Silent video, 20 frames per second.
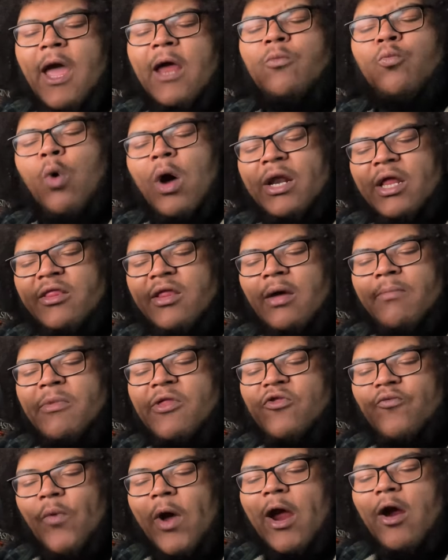and one of
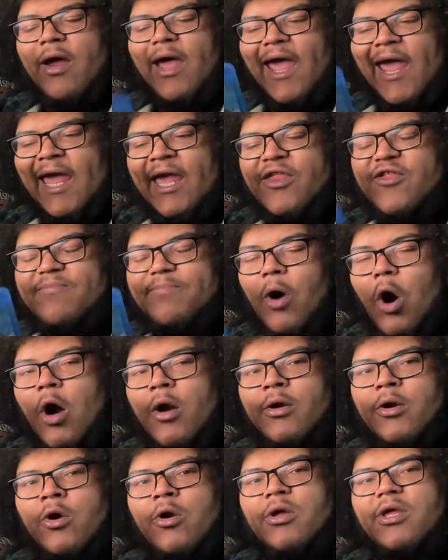them is where Hank's
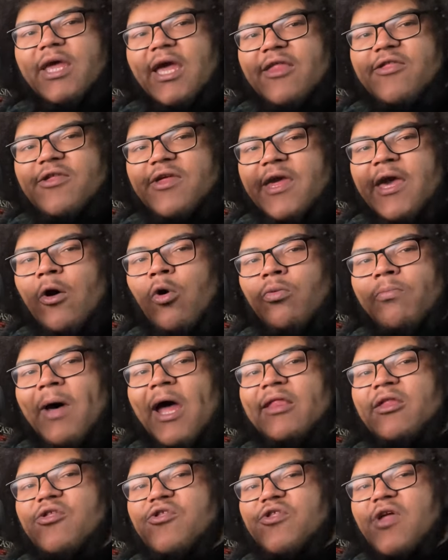partner gets
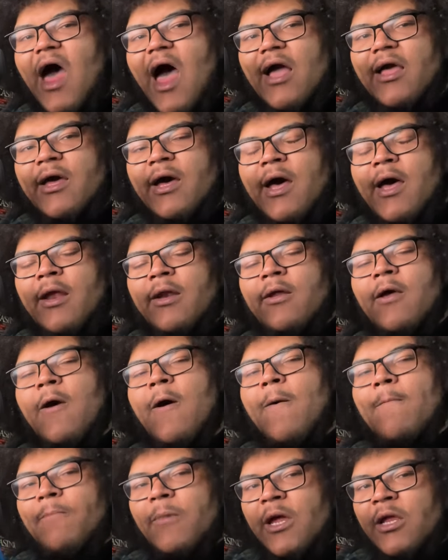killed by the shotgun
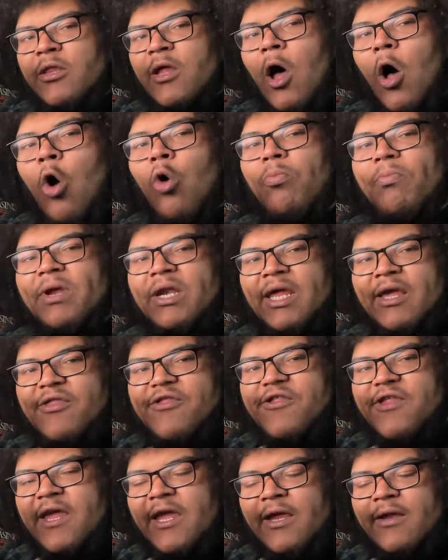in the
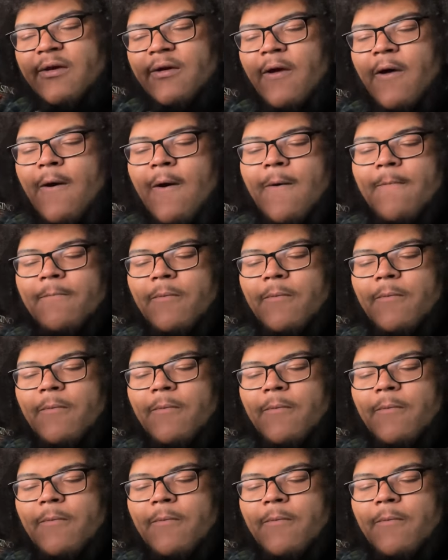opening scene.